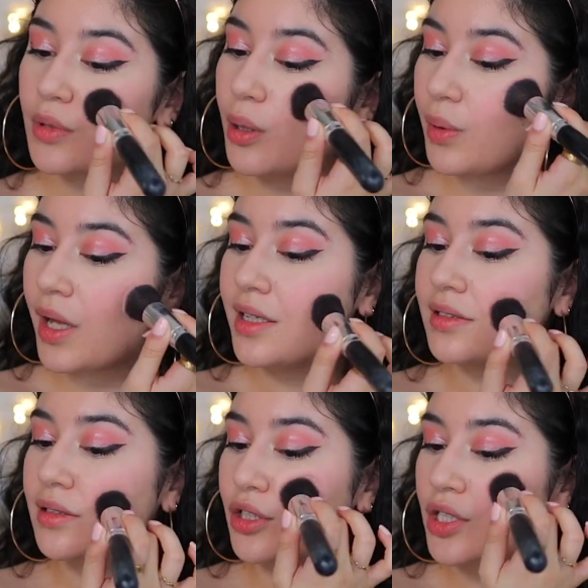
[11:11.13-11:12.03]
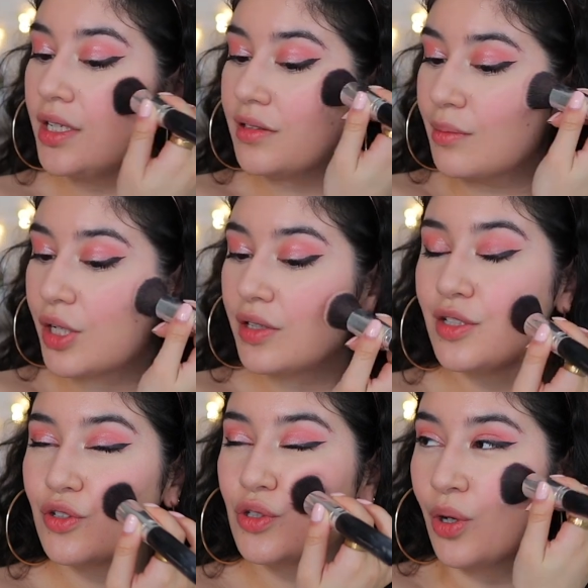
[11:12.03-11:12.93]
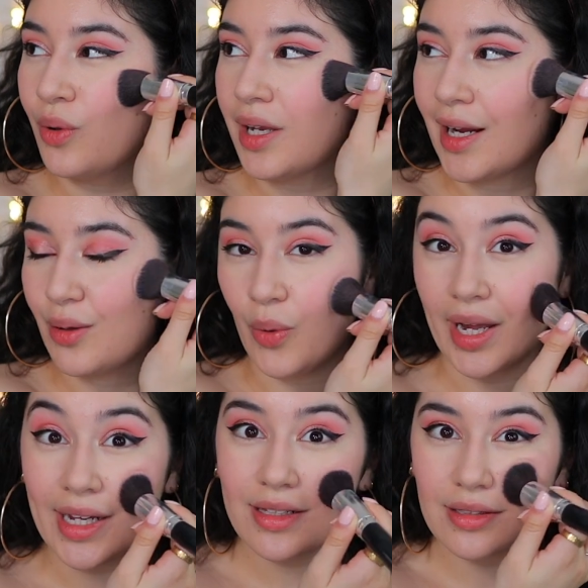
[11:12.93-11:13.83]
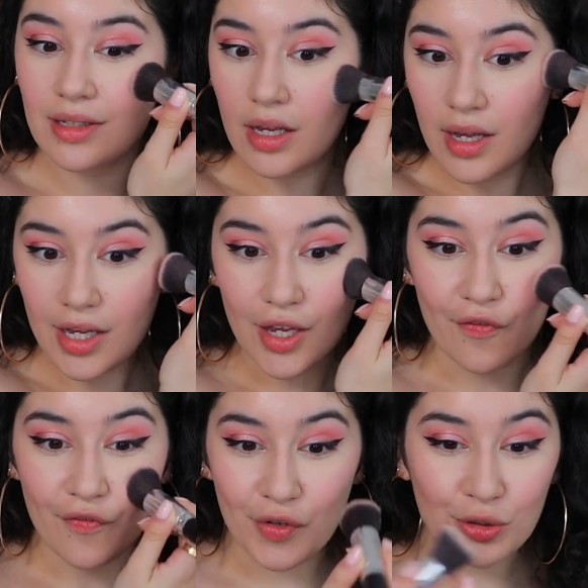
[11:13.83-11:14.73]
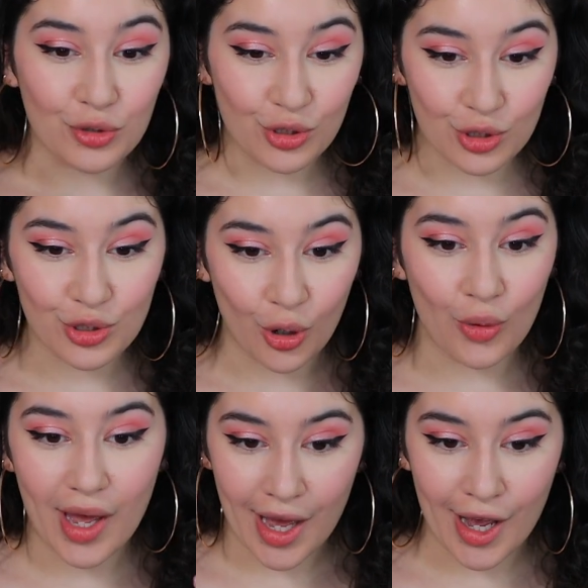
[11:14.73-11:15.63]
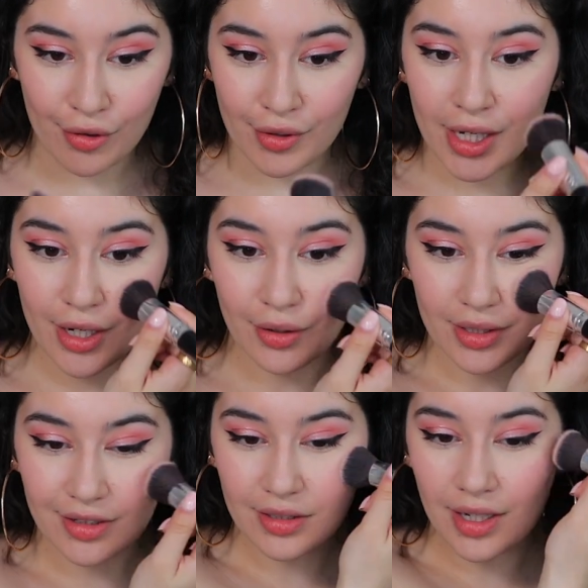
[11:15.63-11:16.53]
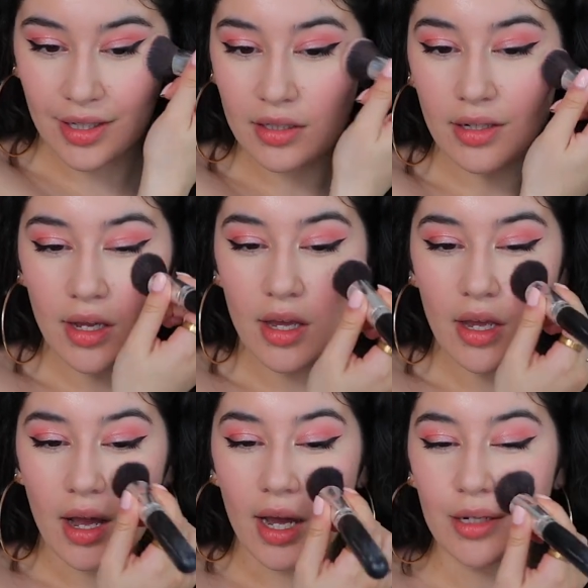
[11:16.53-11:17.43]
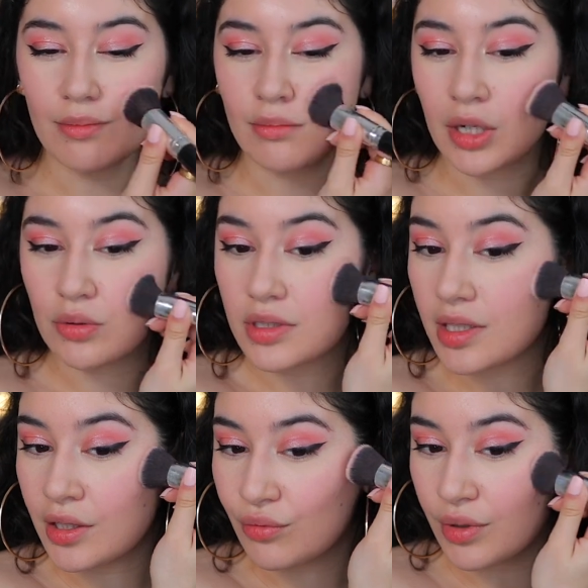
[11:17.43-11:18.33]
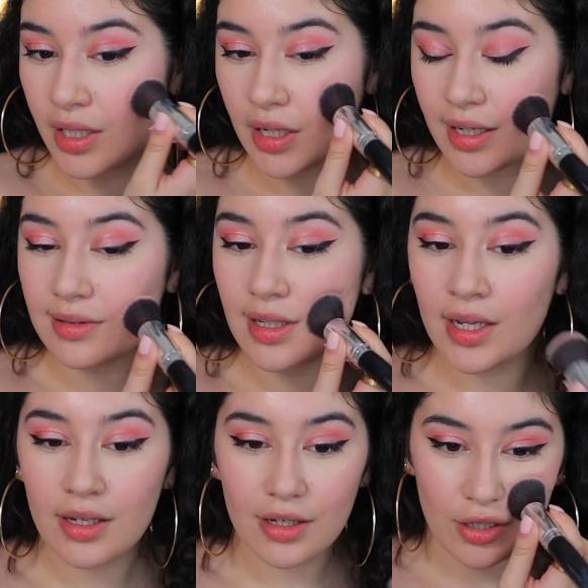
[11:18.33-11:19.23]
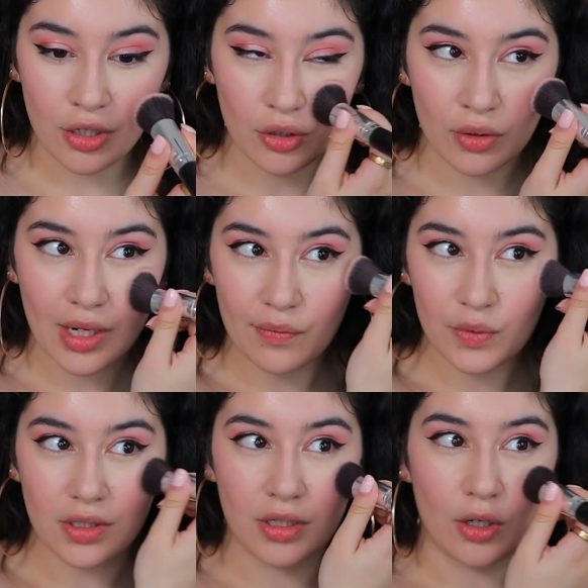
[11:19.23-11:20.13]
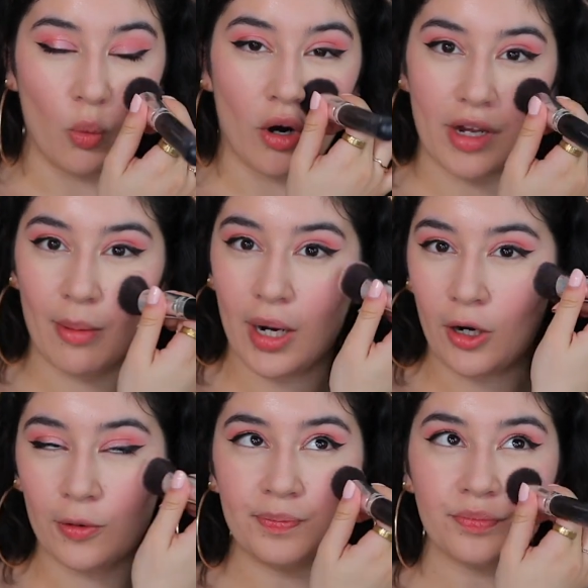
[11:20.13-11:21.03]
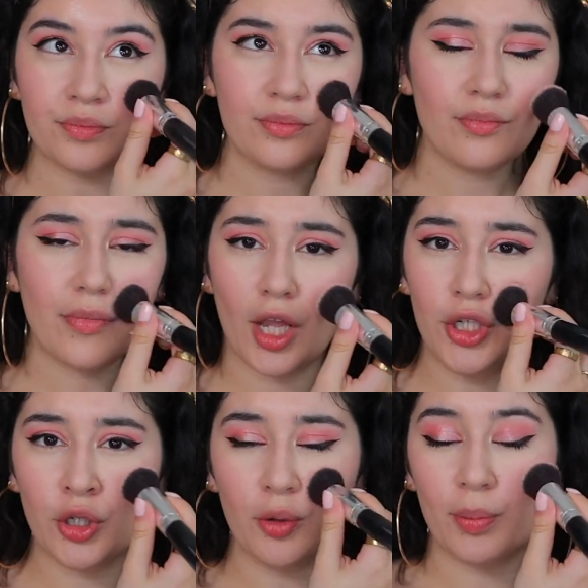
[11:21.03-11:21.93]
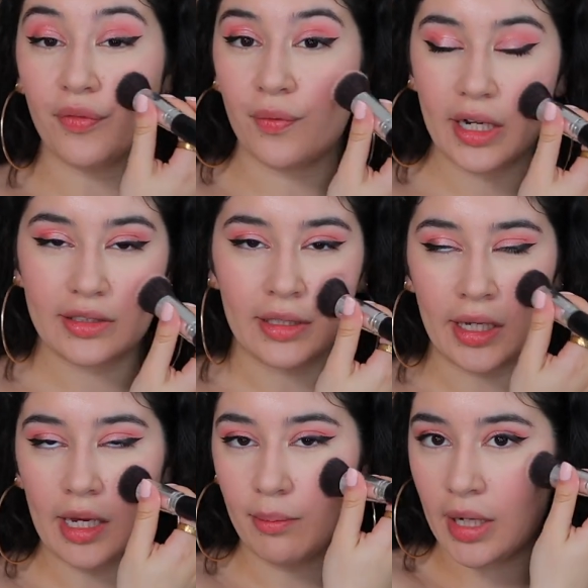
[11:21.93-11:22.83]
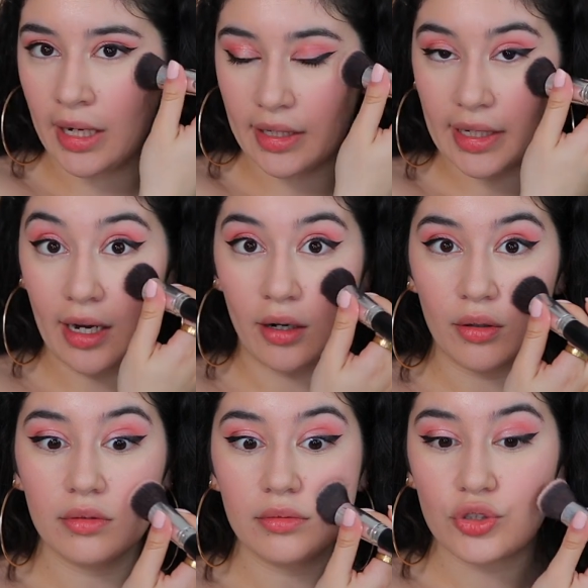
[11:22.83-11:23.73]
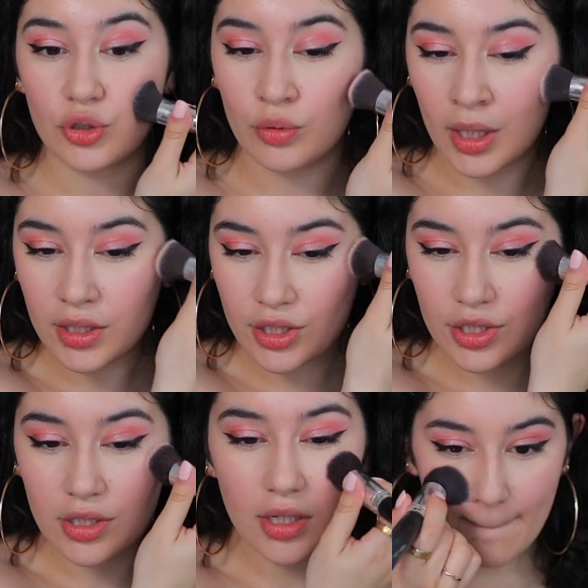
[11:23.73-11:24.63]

apply it to the cheeks and because it's so lightweight it feels so airy on the skin and it melts in really nicely you don't have to worry about you know perfecting it and blending it out too much